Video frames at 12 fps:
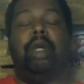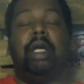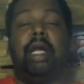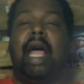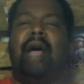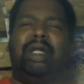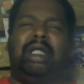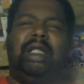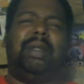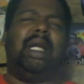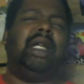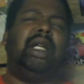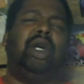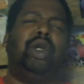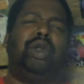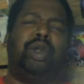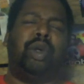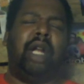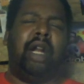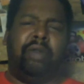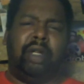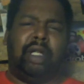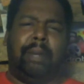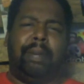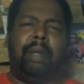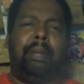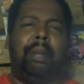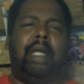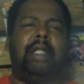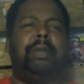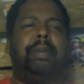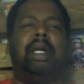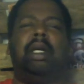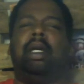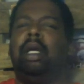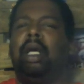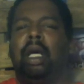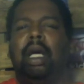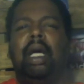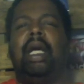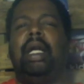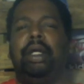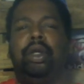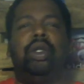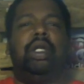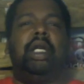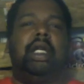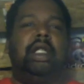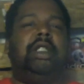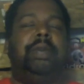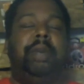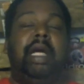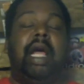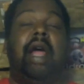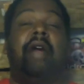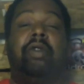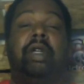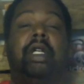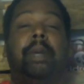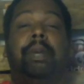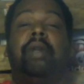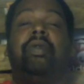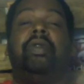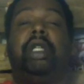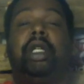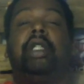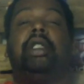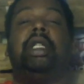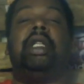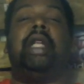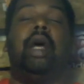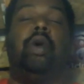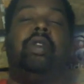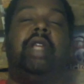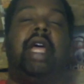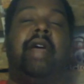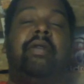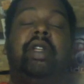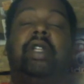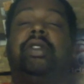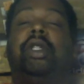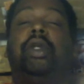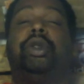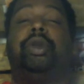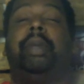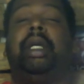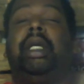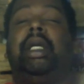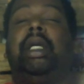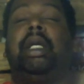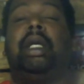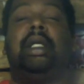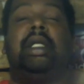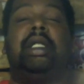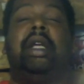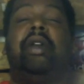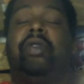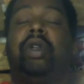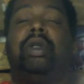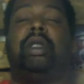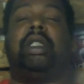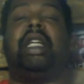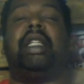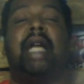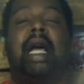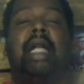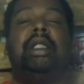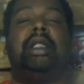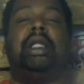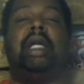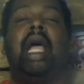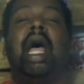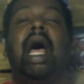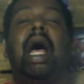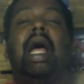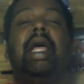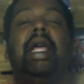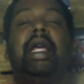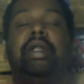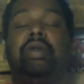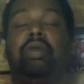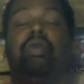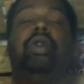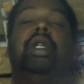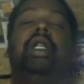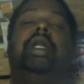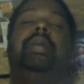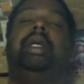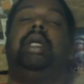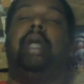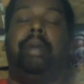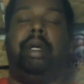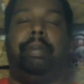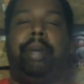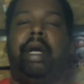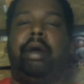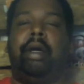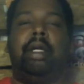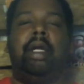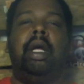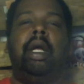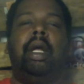Now it seems like it goes on every couple of months, but it used to at least be every couple of years, and now with the advent of social media and cell phones and technology, it's really becoming apparent.